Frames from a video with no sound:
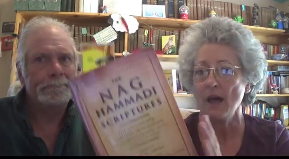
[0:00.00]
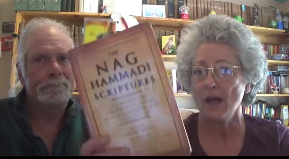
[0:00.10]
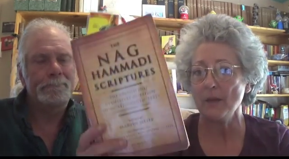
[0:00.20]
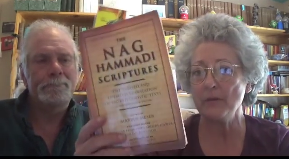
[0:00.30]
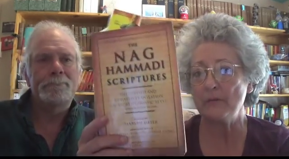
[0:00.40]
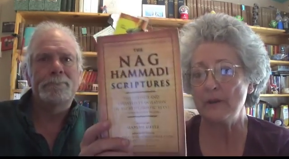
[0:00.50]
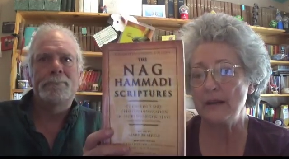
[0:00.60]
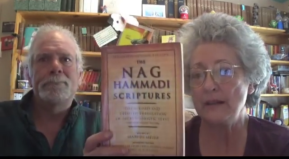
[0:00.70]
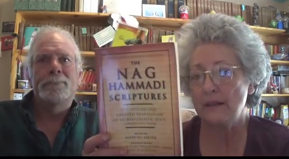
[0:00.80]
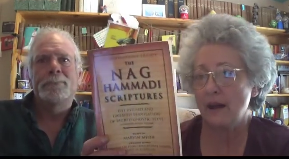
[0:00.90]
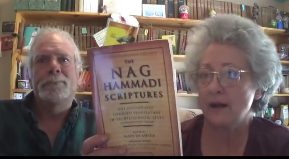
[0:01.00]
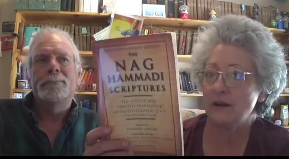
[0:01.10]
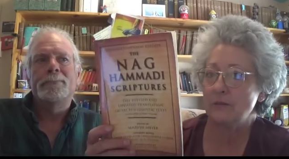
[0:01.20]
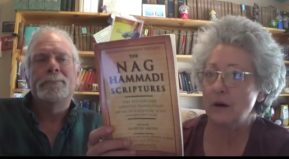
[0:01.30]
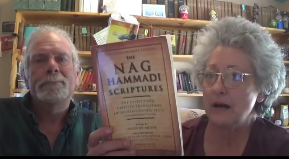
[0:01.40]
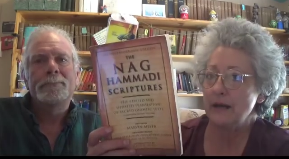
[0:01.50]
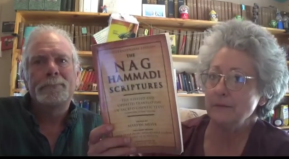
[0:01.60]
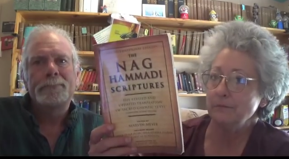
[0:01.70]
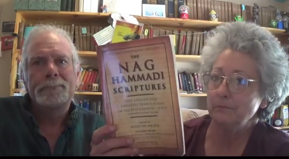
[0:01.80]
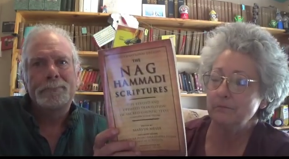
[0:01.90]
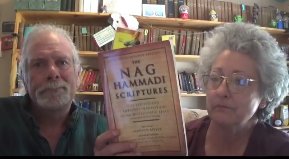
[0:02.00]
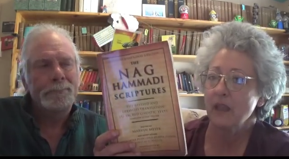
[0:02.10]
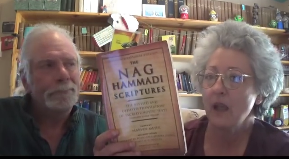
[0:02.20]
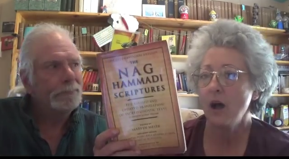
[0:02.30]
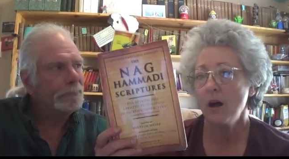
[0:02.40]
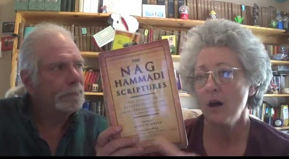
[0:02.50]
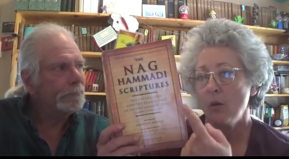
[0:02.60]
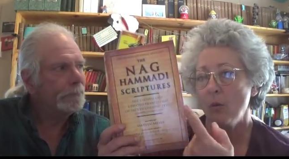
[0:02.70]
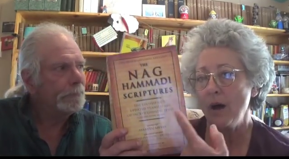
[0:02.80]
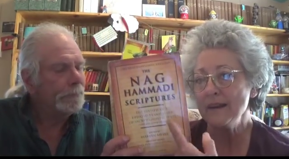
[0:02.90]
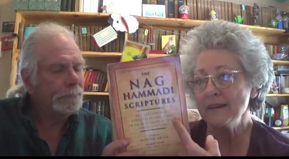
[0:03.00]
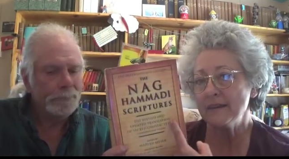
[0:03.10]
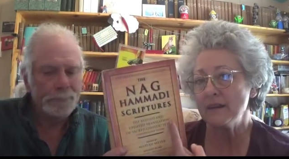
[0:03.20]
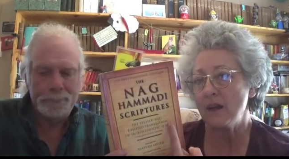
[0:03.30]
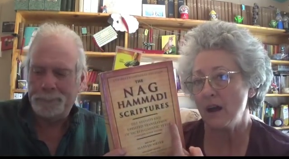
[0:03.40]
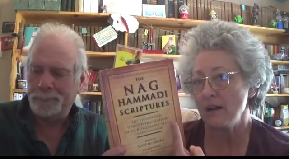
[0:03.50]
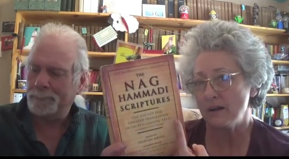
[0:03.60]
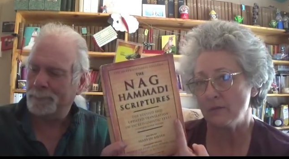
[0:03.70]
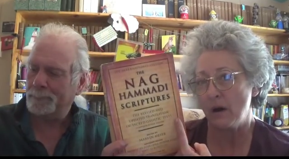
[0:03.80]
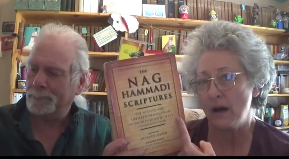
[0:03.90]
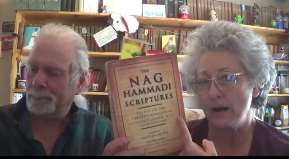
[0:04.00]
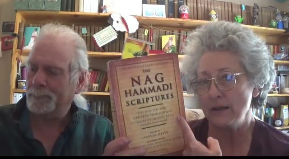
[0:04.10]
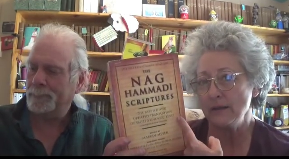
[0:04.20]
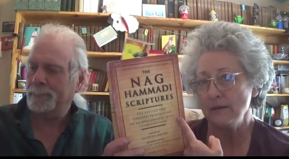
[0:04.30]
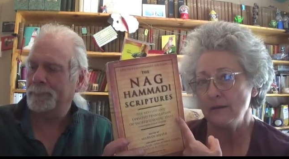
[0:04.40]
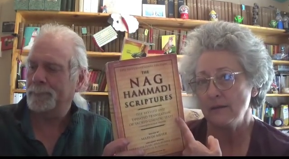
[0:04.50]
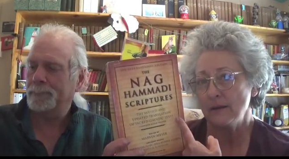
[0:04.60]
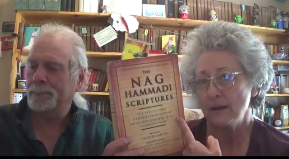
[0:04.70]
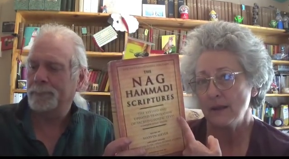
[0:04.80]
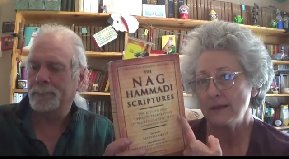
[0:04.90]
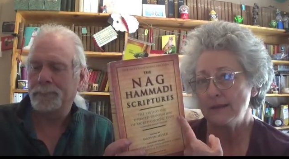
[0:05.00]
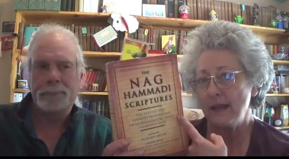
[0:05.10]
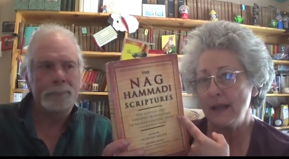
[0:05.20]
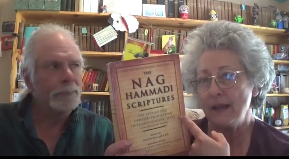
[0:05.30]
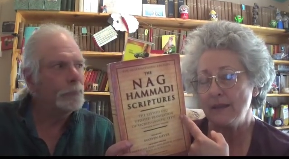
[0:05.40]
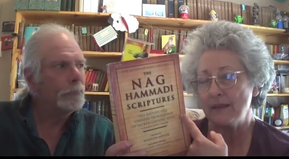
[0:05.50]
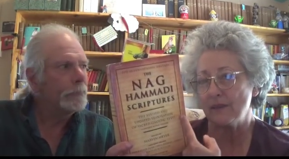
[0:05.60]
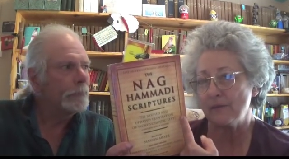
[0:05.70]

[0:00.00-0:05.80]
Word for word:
Speaker 1: I've been reading the Nag Hammadi. Why does the Nag Hammadi say that the